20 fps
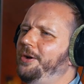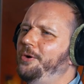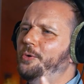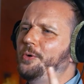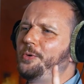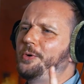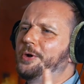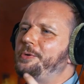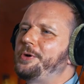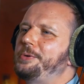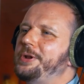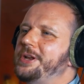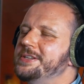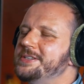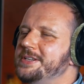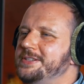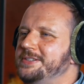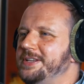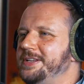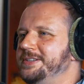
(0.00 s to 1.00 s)
Oh, wait, wait, wait.
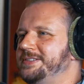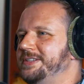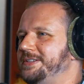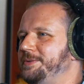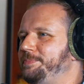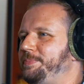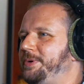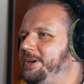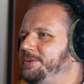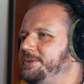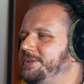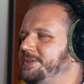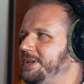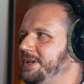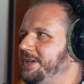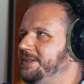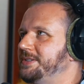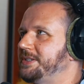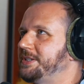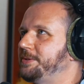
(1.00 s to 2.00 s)
Is, is, it about,
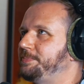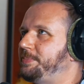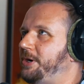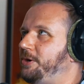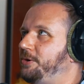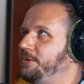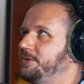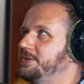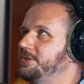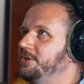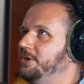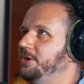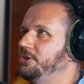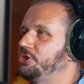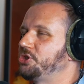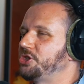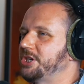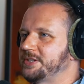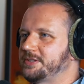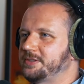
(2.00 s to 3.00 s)
is it about
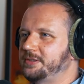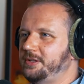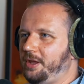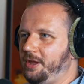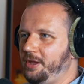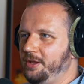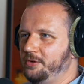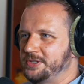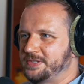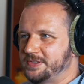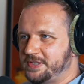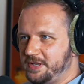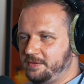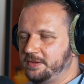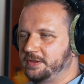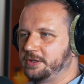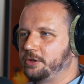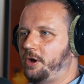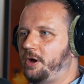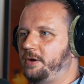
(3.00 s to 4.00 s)
just
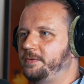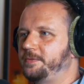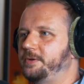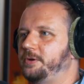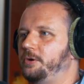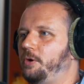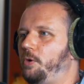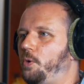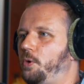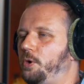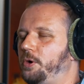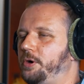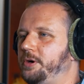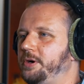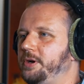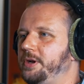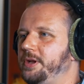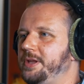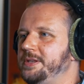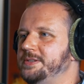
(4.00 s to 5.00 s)
receiving the offer
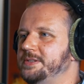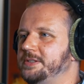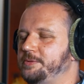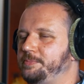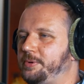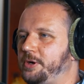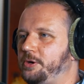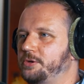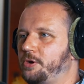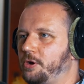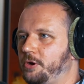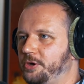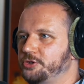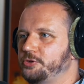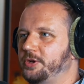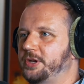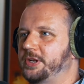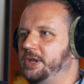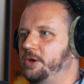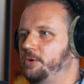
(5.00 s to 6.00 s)
or is it about
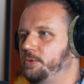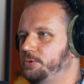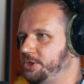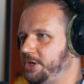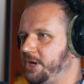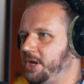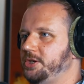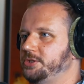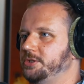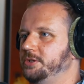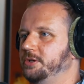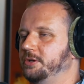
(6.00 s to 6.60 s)
contract negotiation?